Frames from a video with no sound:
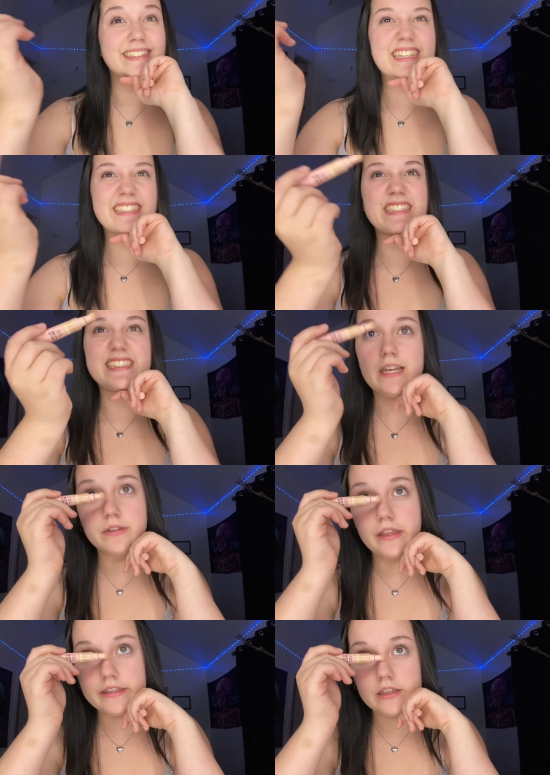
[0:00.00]
it doesn't
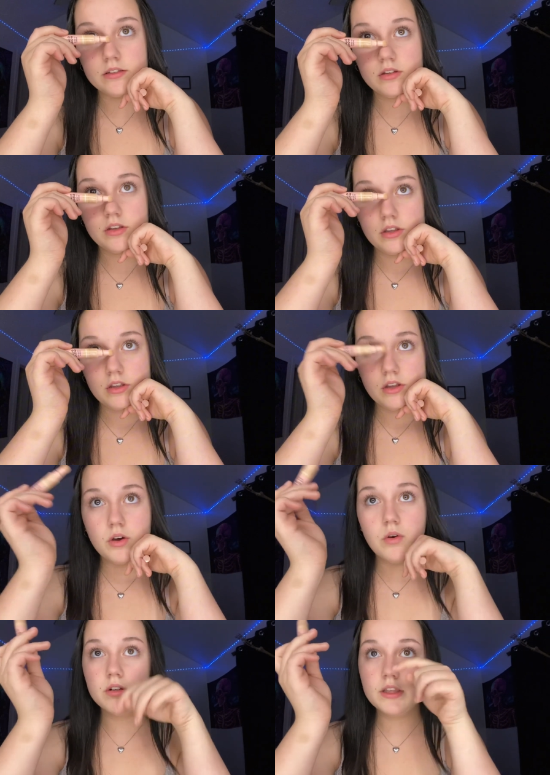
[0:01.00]
sound like it.
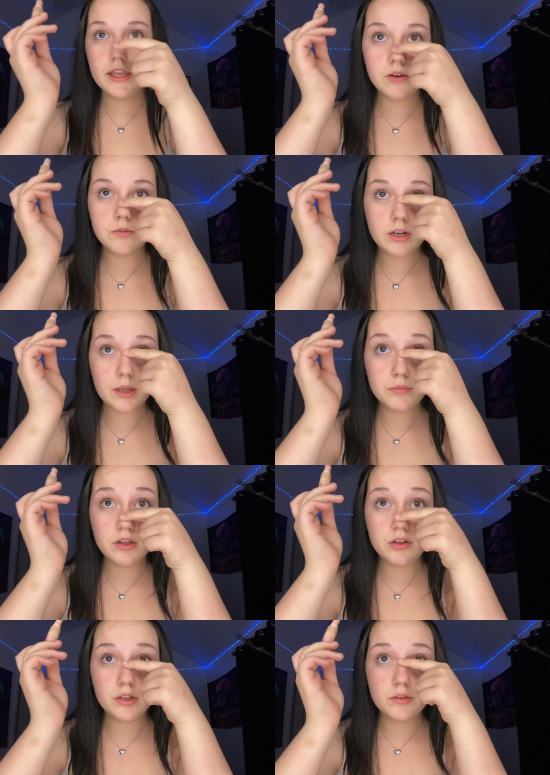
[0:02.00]
Or like when I'm in
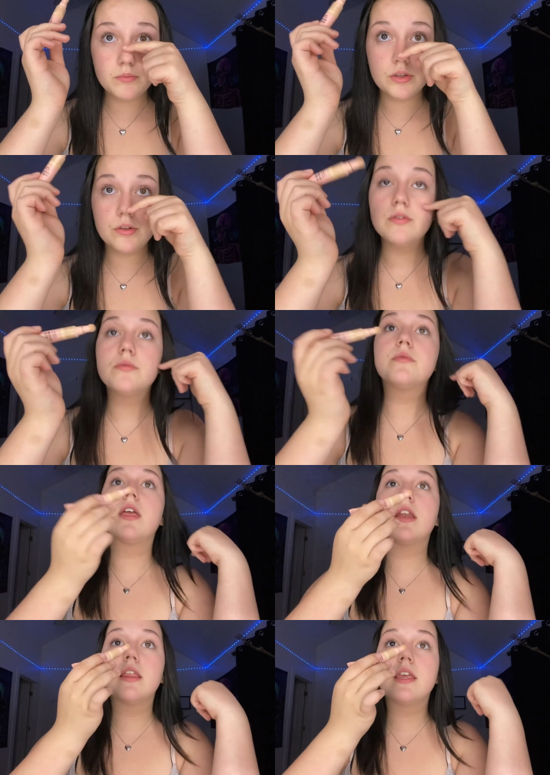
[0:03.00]
a good mood
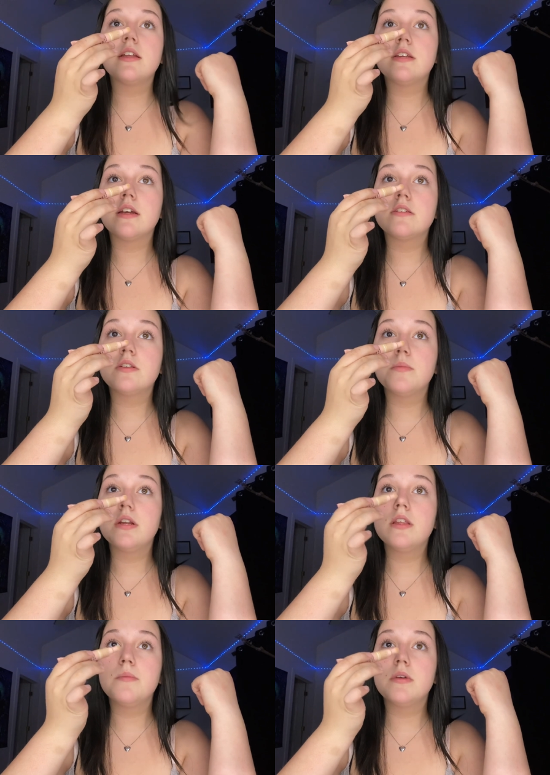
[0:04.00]
and I like text
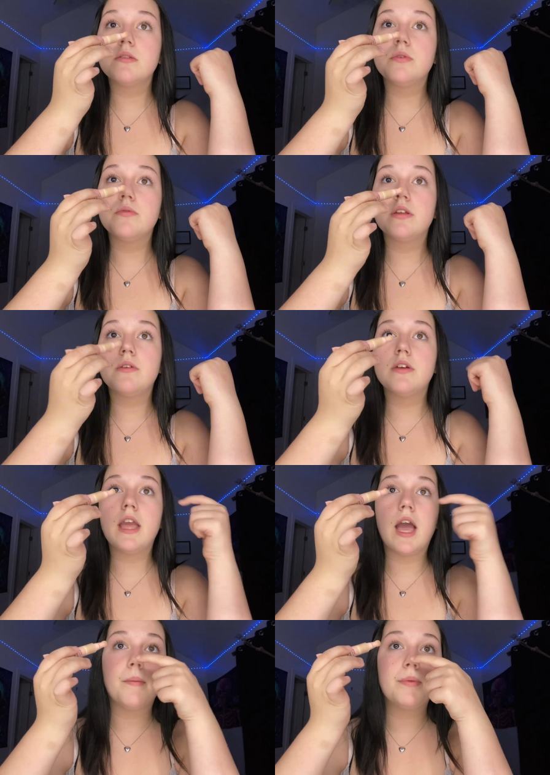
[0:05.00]
somebody that makes me really, really
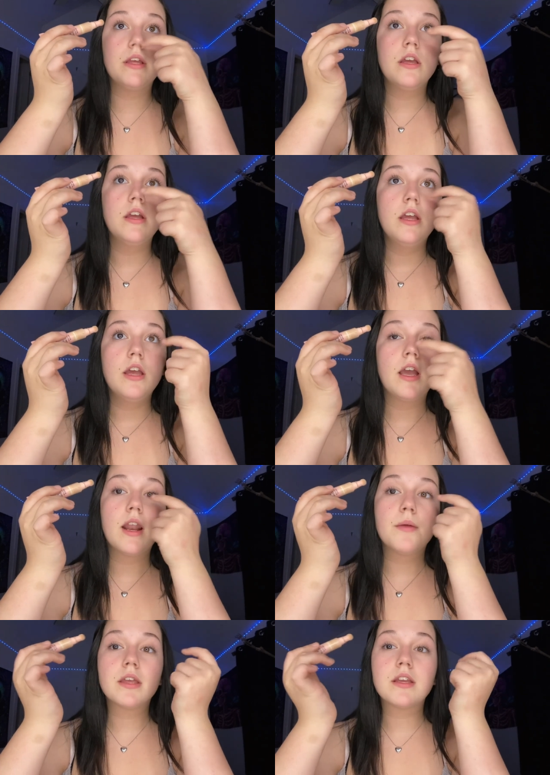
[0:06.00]
happy and
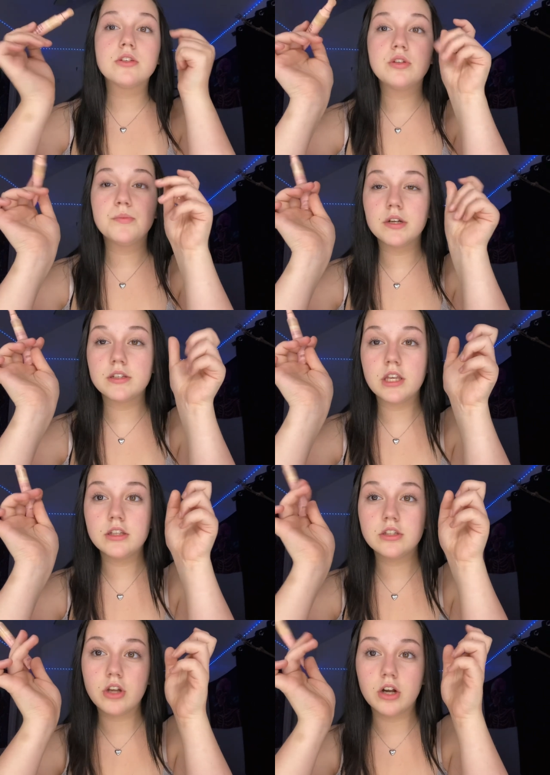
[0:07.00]
I'm like super
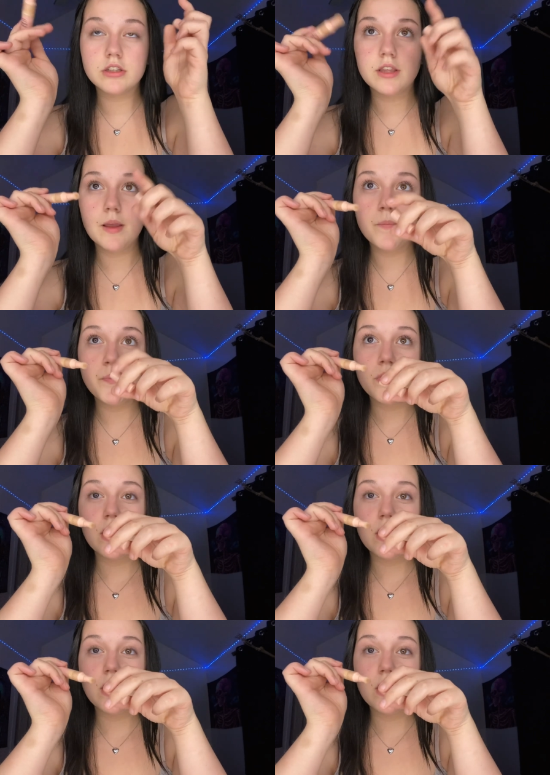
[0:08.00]
excited to talk to them,